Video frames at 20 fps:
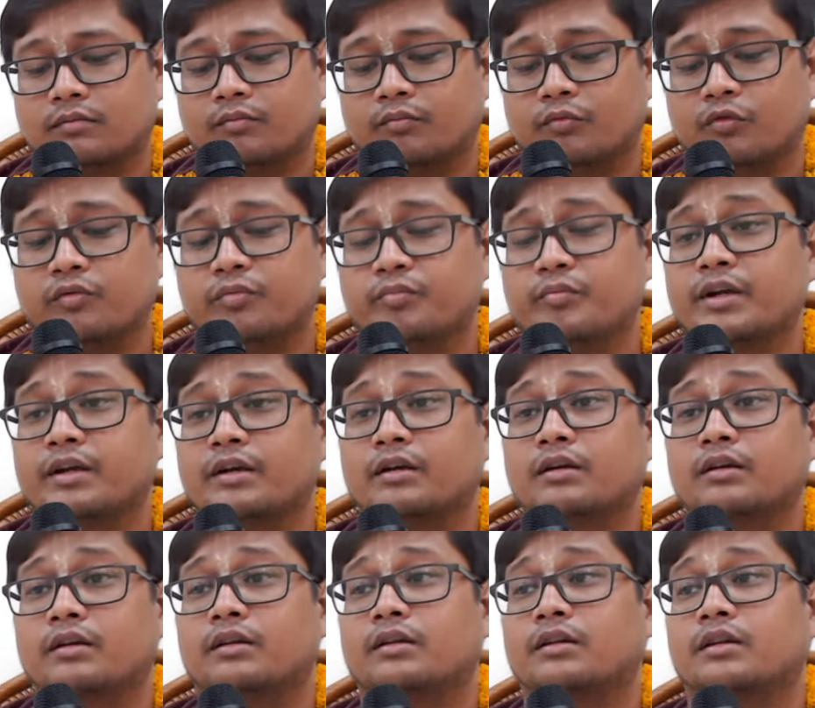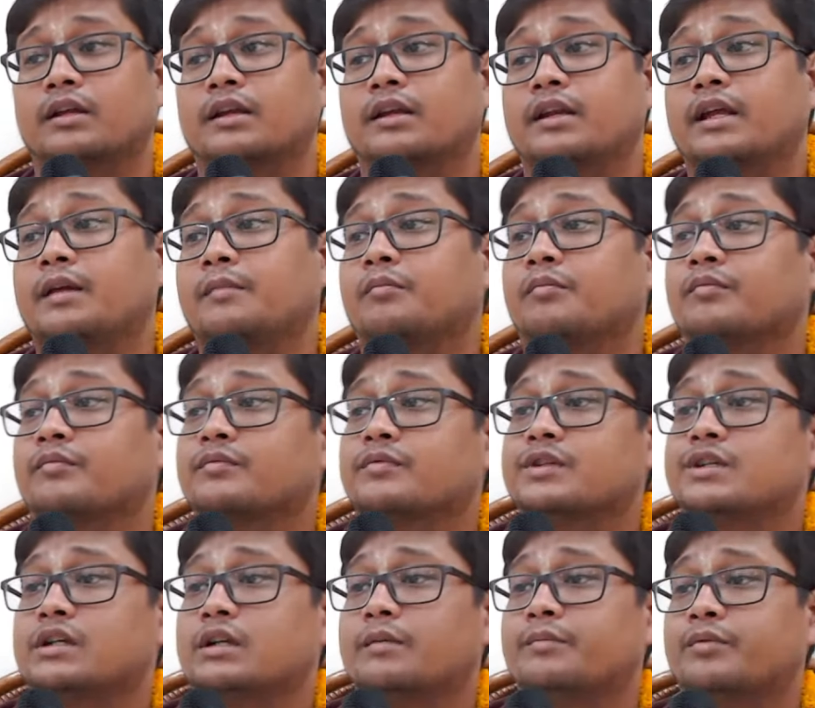movement, the name,
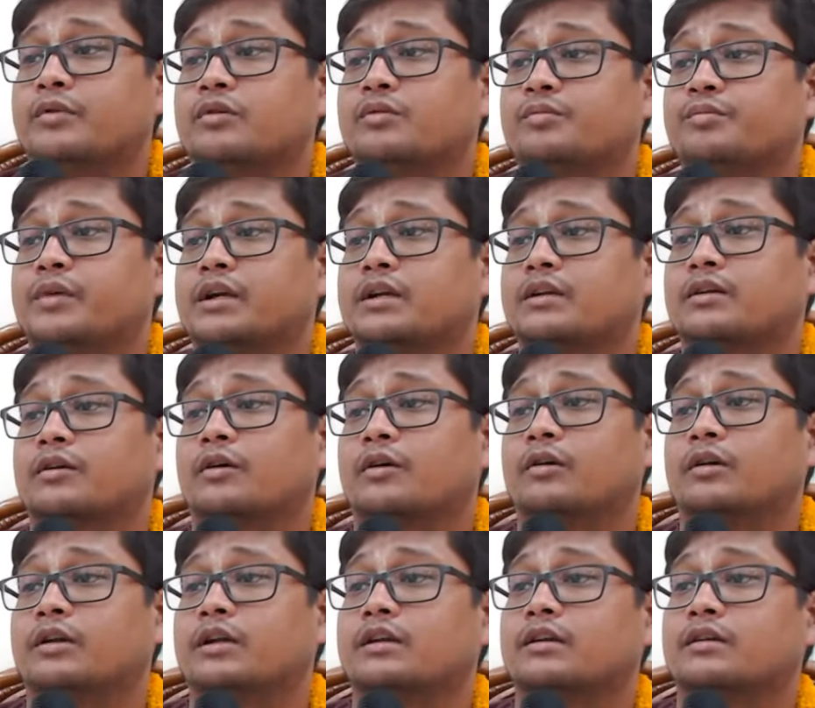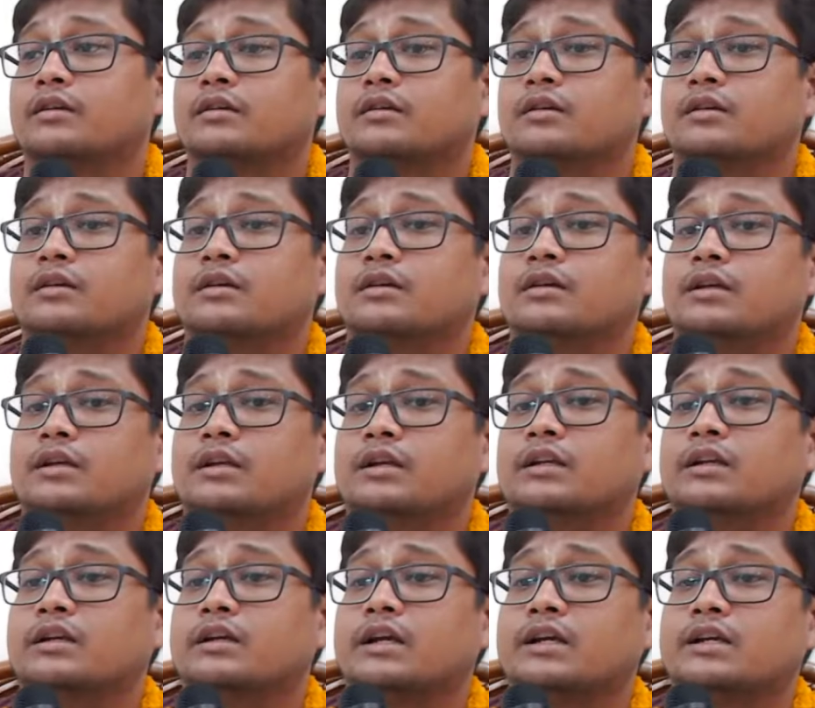Srila Prabhupada called it
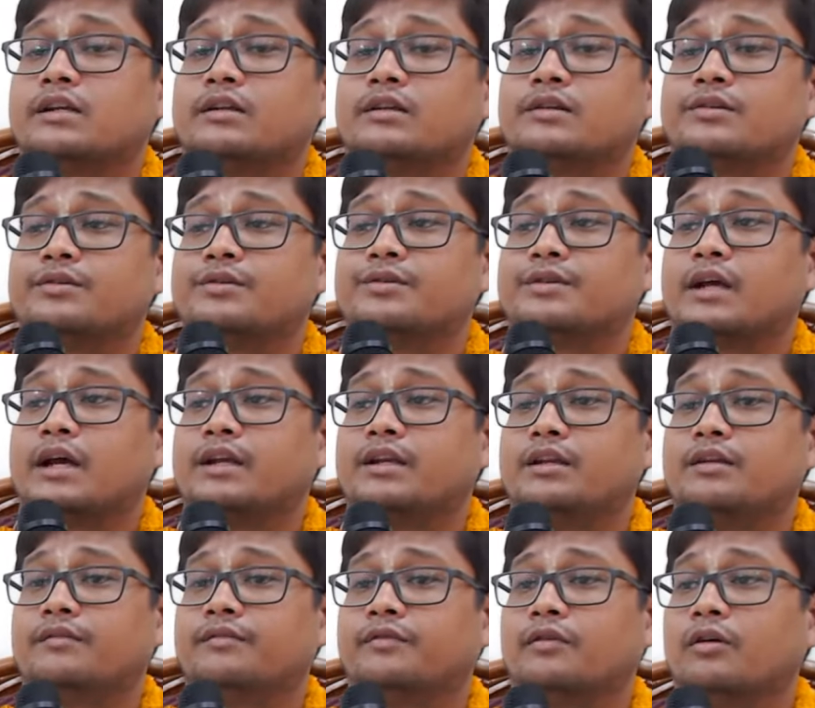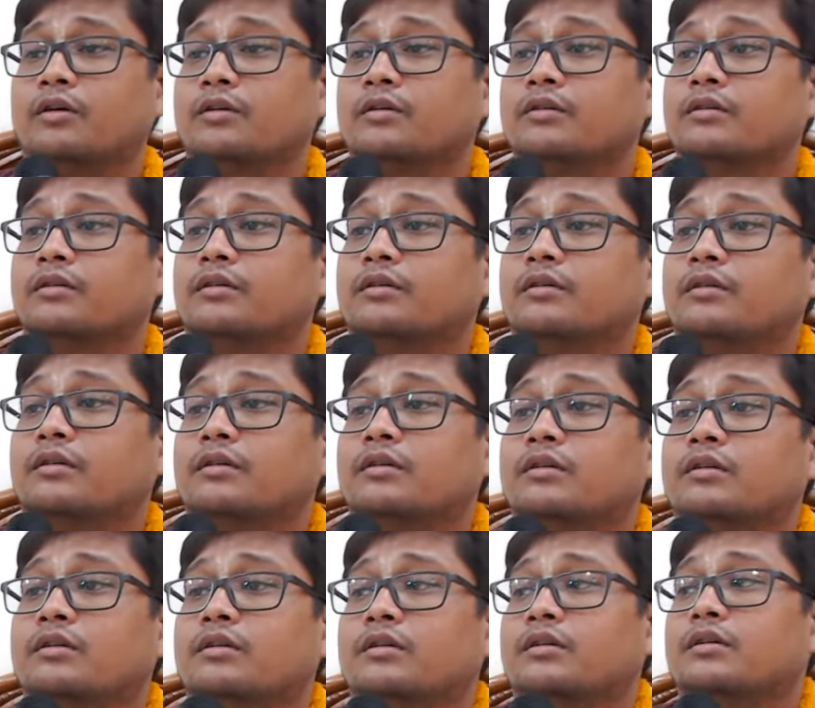International Society for
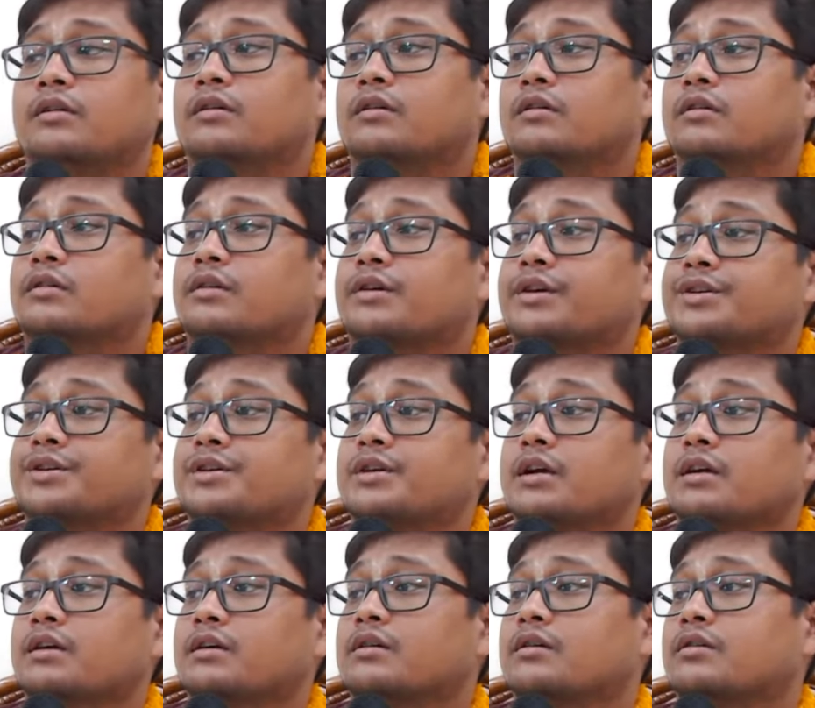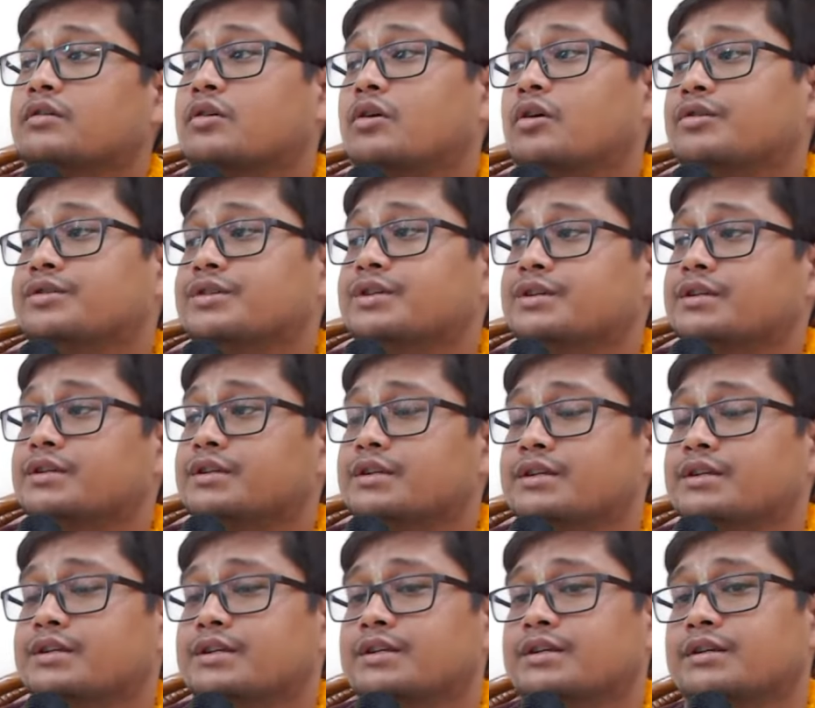Krishna
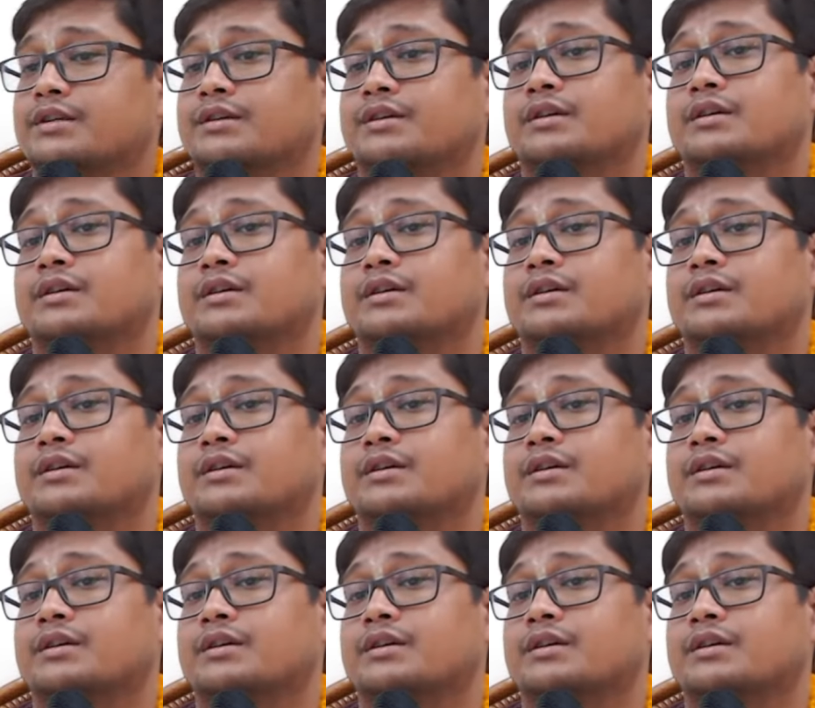Consciousness.